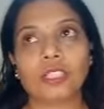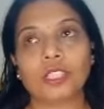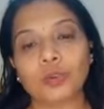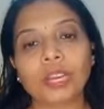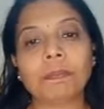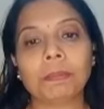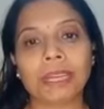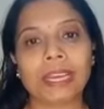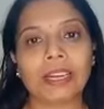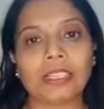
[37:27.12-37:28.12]
During
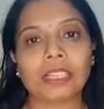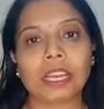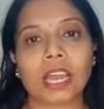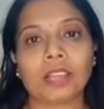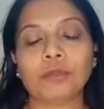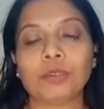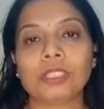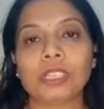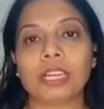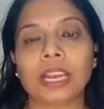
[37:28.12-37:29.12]
periods, I
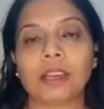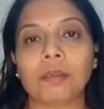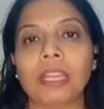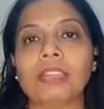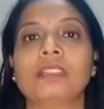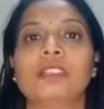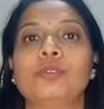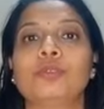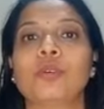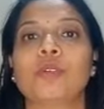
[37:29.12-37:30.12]
would recommend
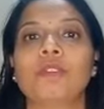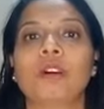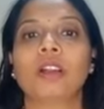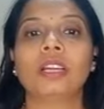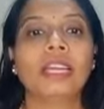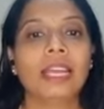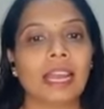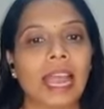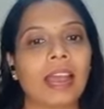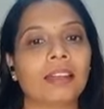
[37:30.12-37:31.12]
you go for
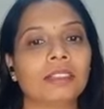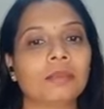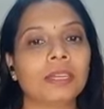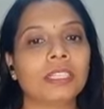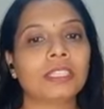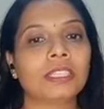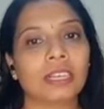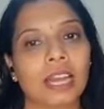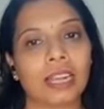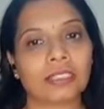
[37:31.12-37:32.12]
as much
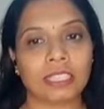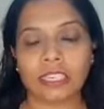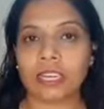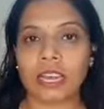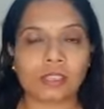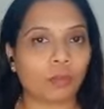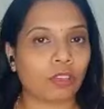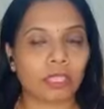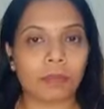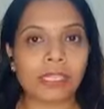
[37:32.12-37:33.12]
relaxation as
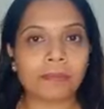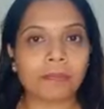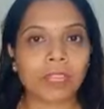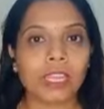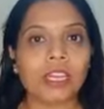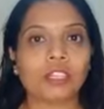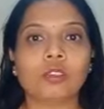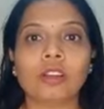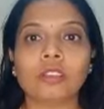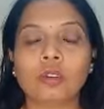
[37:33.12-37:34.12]
possible.
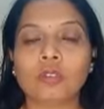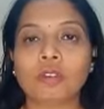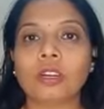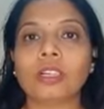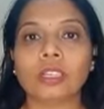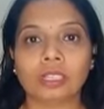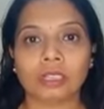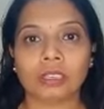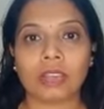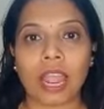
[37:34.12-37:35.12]
Do not go for
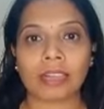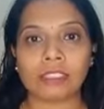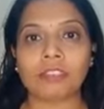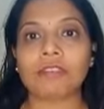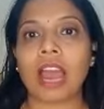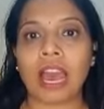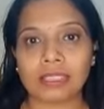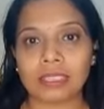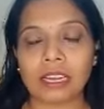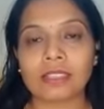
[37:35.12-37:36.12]
active
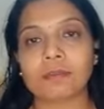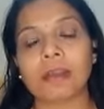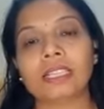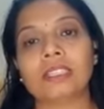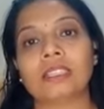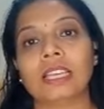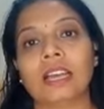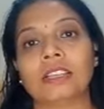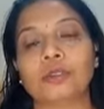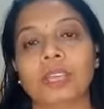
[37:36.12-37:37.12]
asanas, but
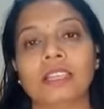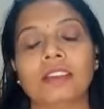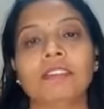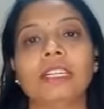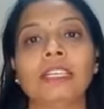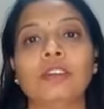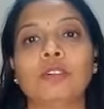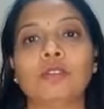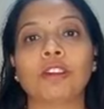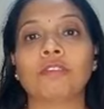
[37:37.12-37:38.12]
yeah, you can definitely
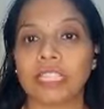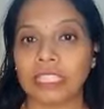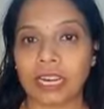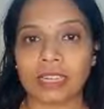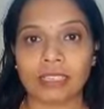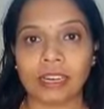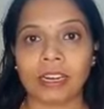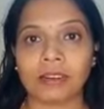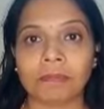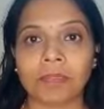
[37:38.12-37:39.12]
go for
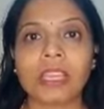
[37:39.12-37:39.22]
Vajrasana,